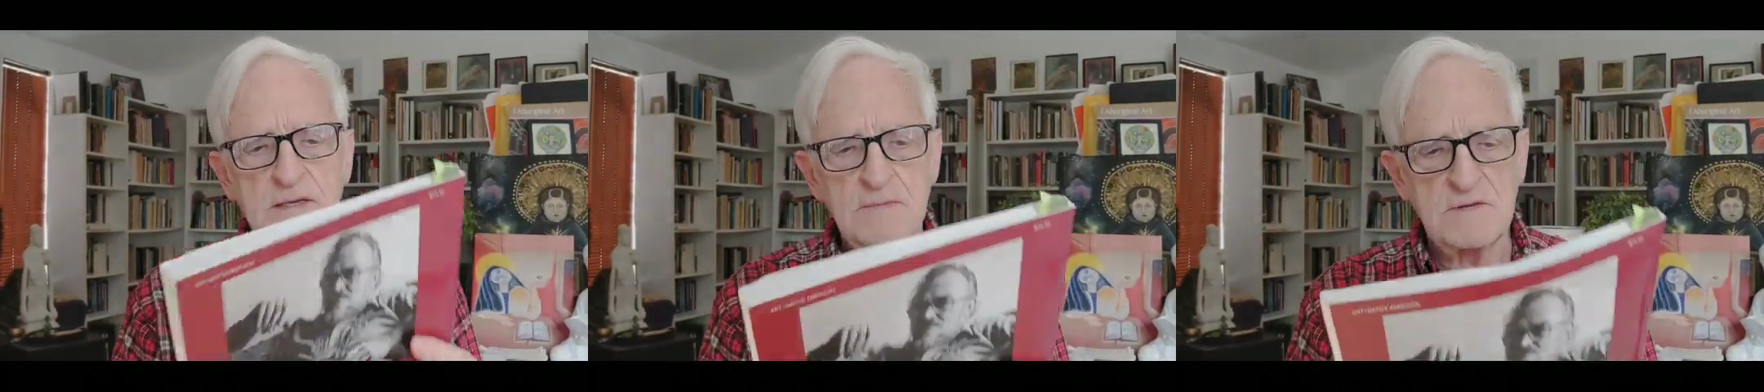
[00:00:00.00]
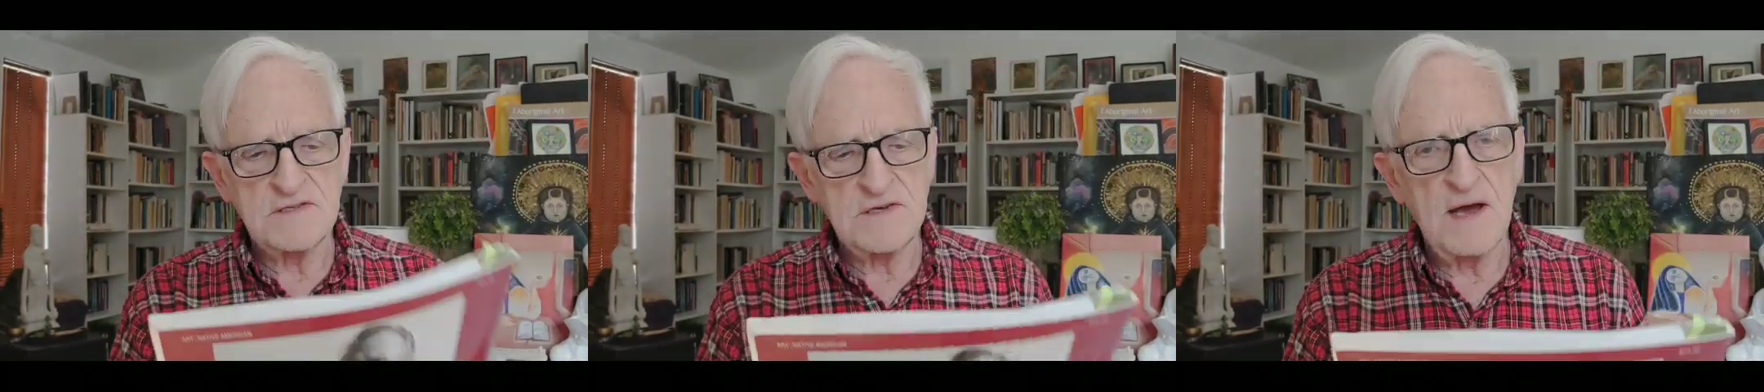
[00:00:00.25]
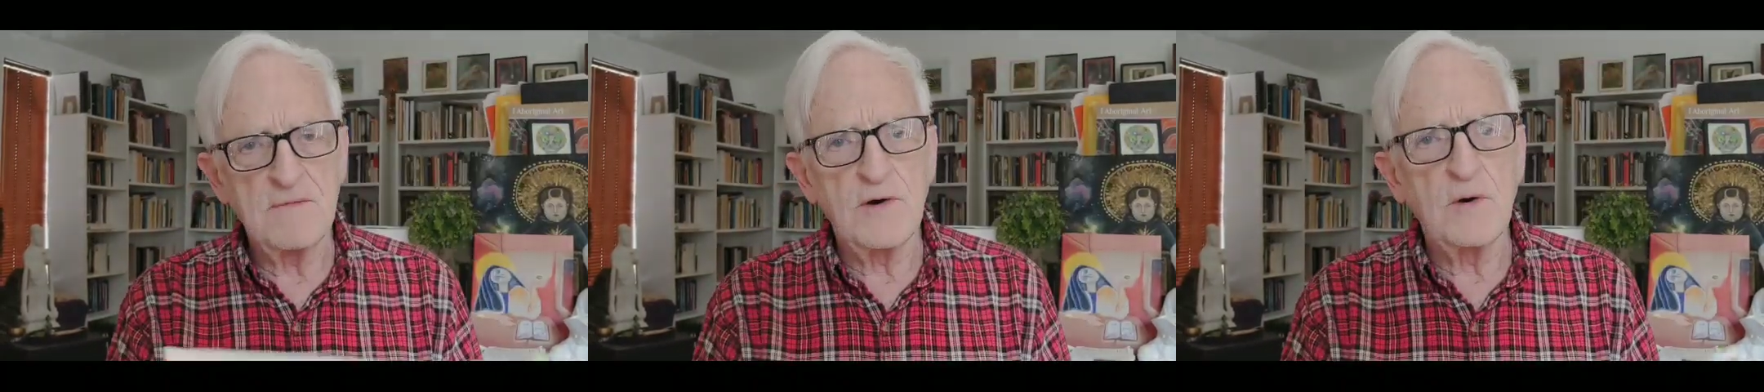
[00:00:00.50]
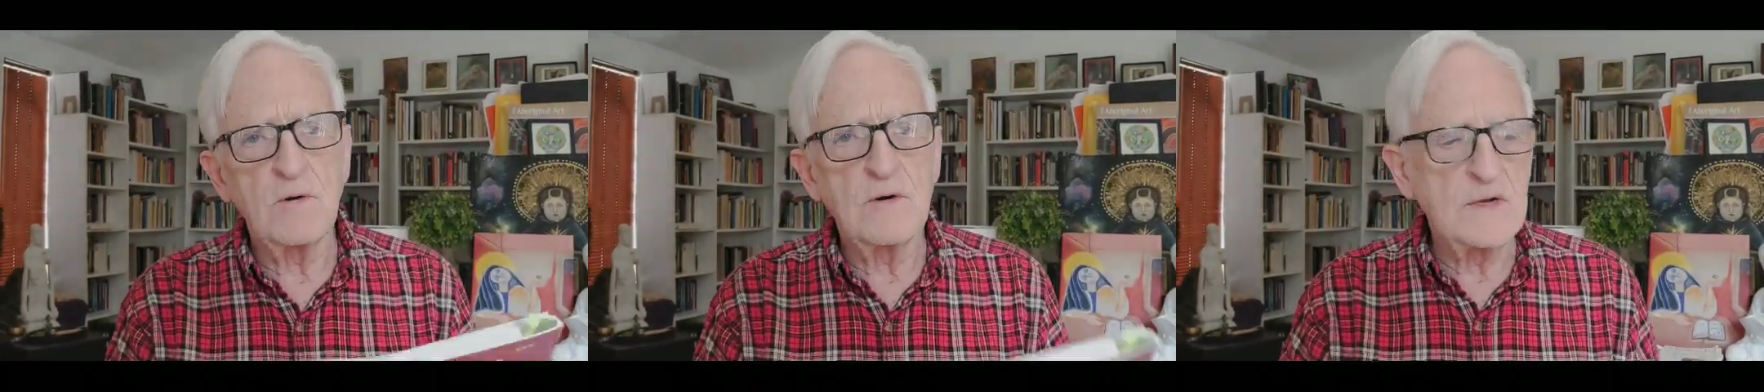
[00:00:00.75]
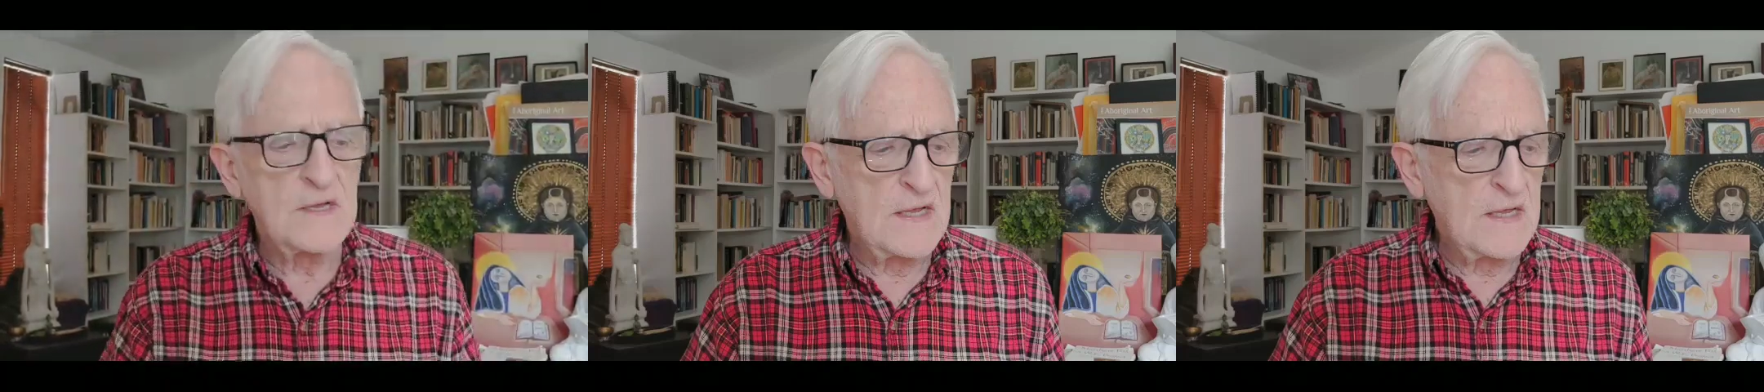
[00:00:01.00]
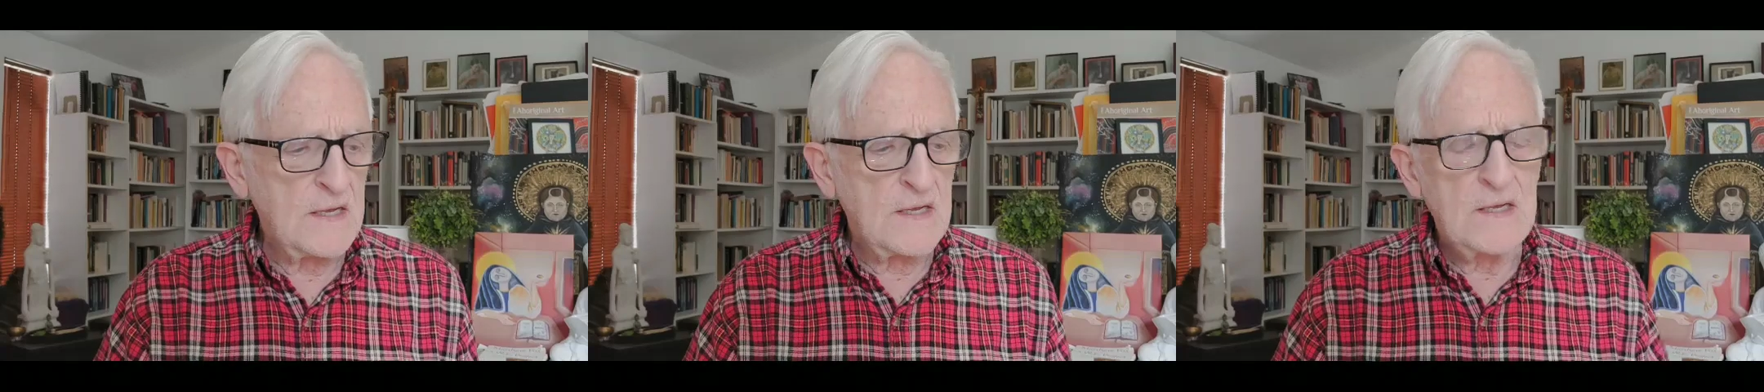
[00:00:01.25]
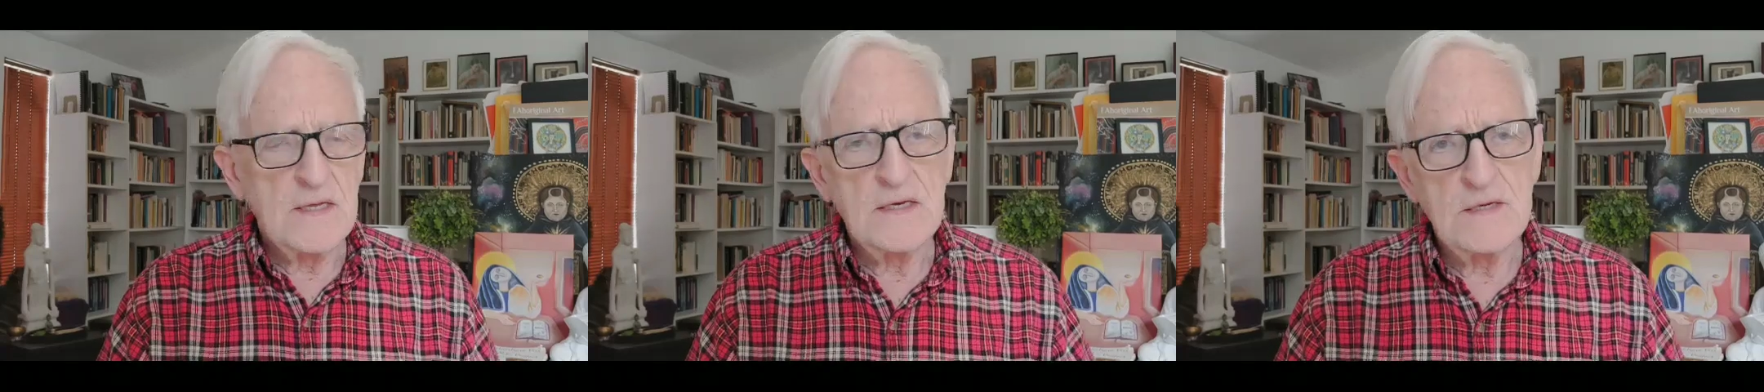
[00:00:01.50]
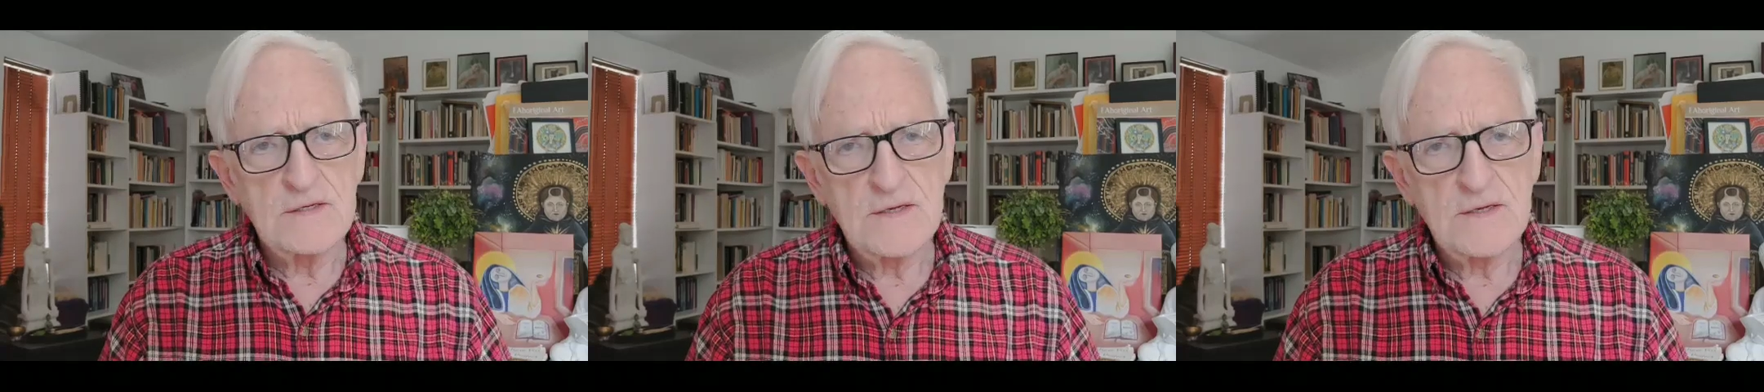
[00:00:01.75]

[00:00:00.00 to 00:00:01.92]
He was Navajo. And he